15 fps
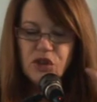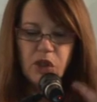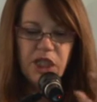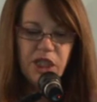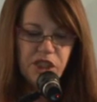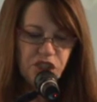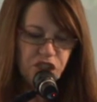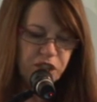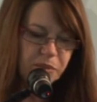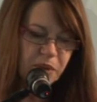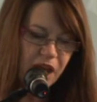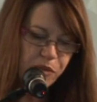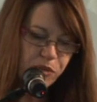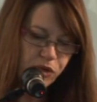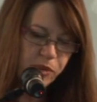Dolly the Sheep
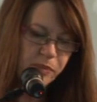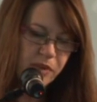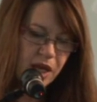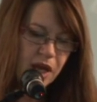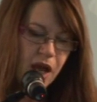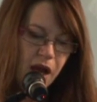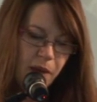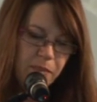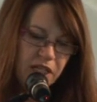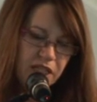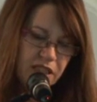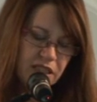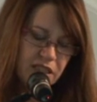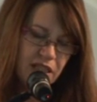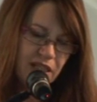came from.
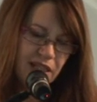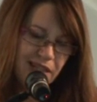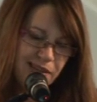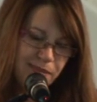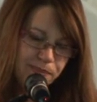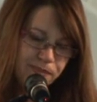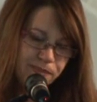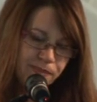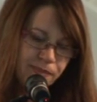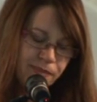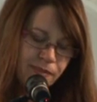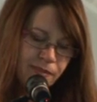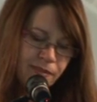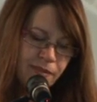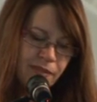But I
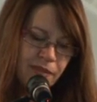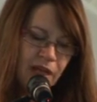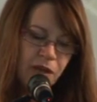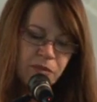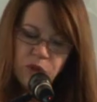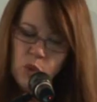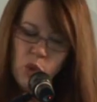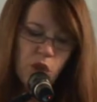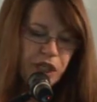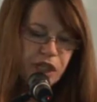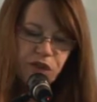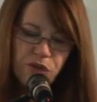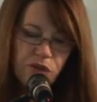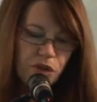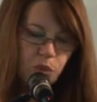was
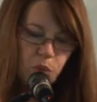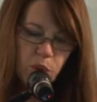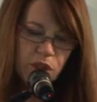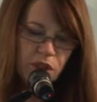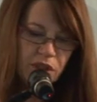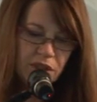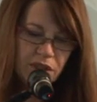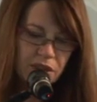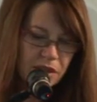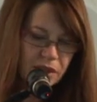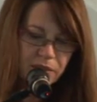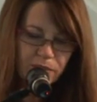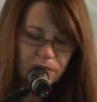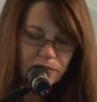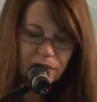walking through the woods.
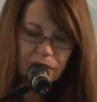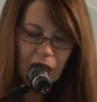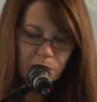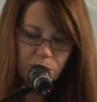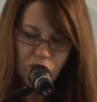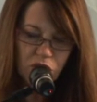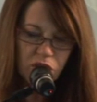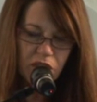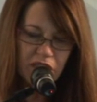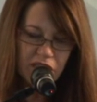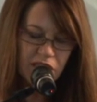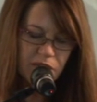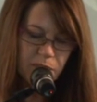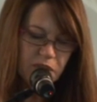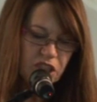I'm sure
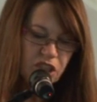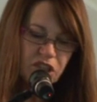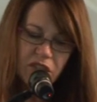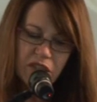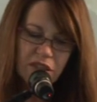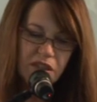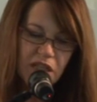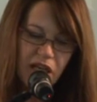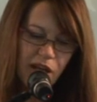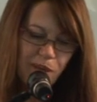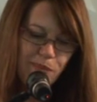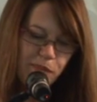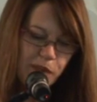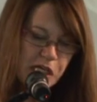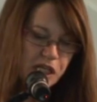artists must do the
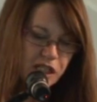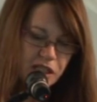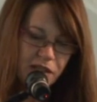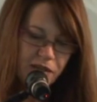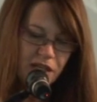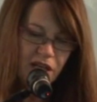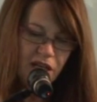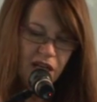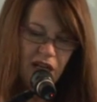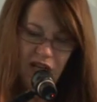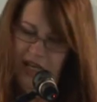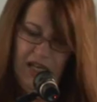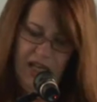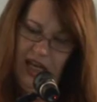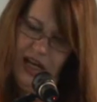same, but
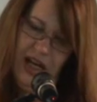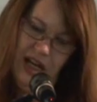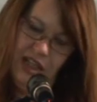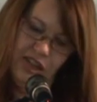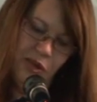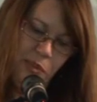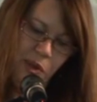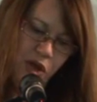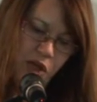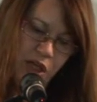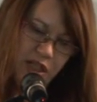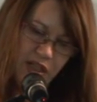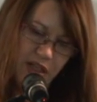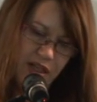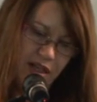as a
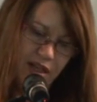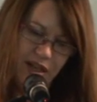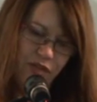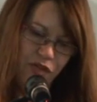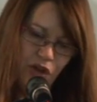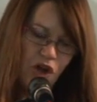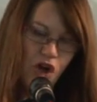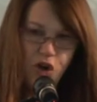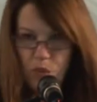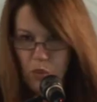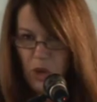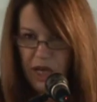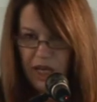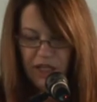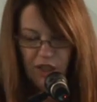poet, if you can't
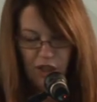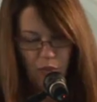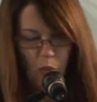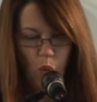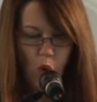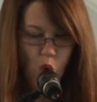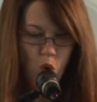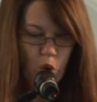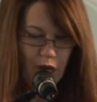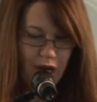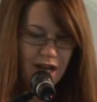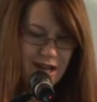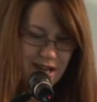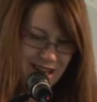write, walk.